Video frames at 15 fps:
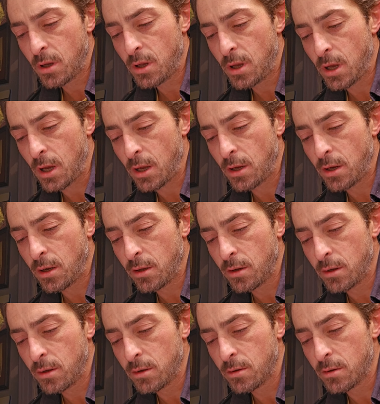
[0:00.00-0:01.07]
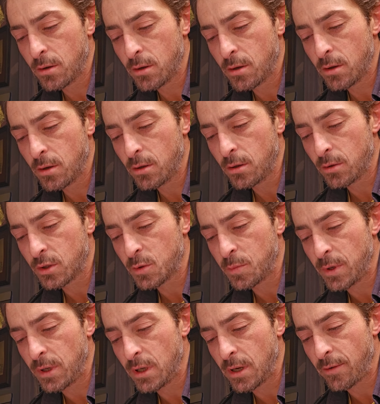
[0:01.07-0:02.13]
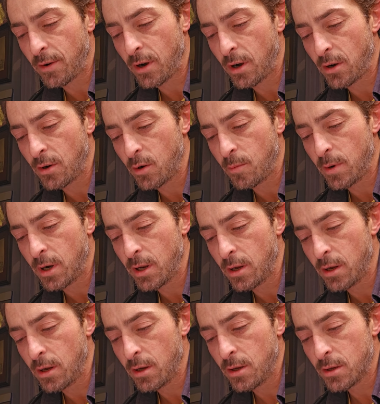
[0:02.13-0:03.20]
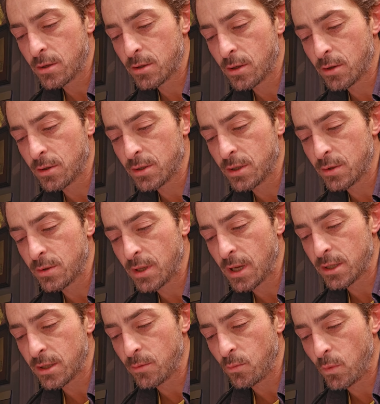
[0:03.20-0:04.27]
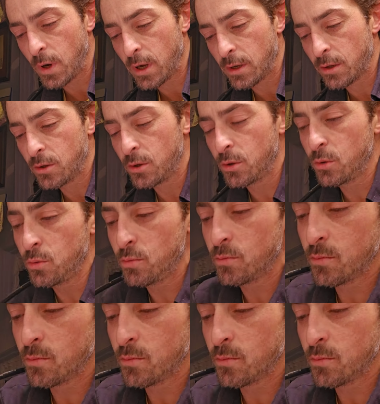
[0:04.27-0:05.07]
Yeah, the speed never hurt nobody. As long as it's nice and wet and cool.